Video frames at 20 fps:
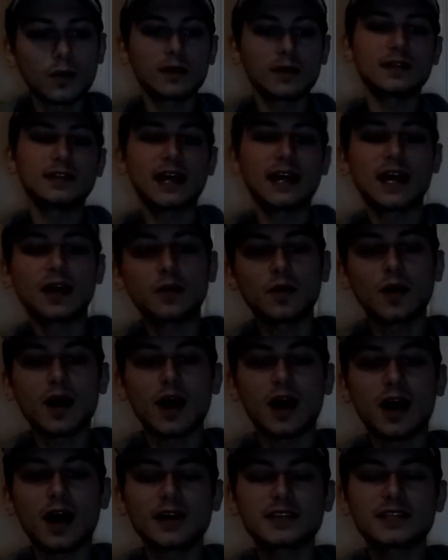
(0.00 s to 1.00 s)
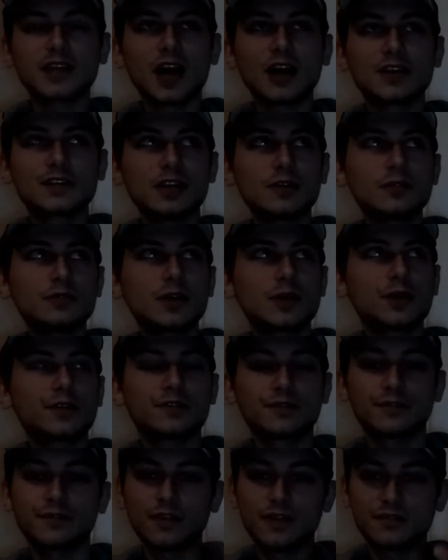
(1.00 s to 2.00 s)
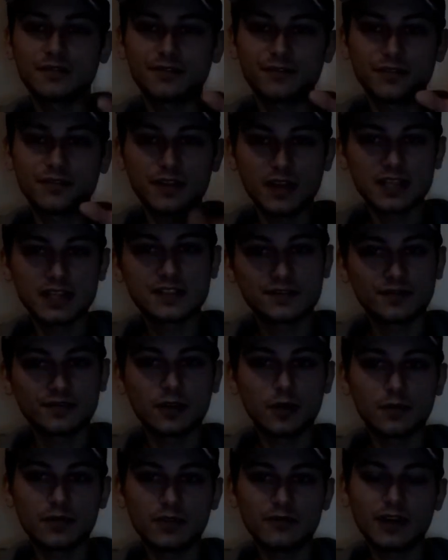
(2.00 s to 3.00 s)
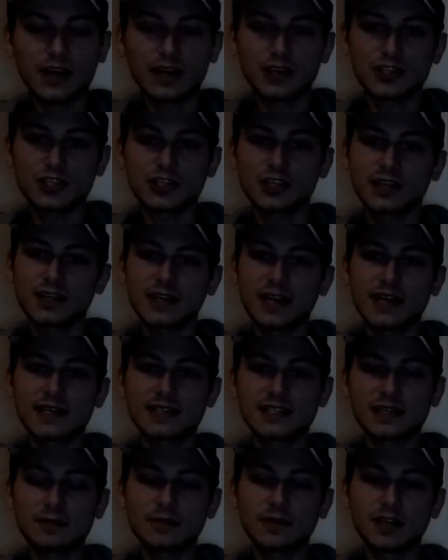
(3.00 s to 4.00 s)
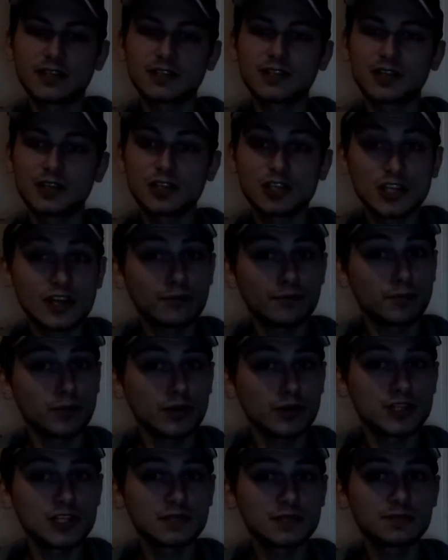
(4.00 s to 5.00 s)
Now, I don't know if this film, The Vanishing, is similar to the Jeff Bridges